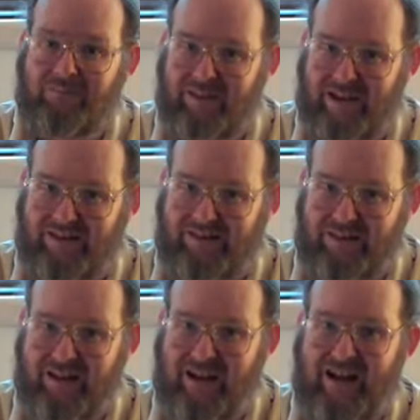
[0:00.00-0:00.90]
place
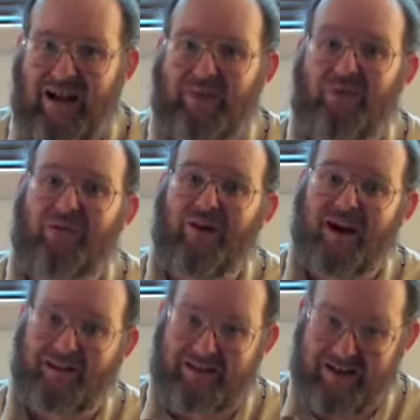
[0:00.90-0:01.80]
at the
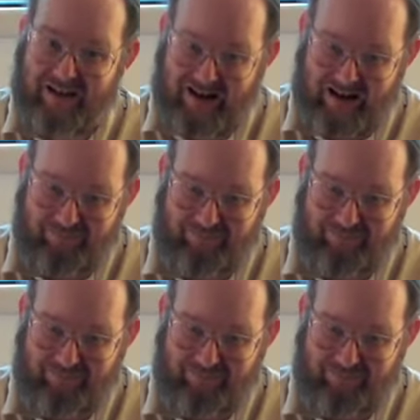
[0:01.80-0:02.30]
right time.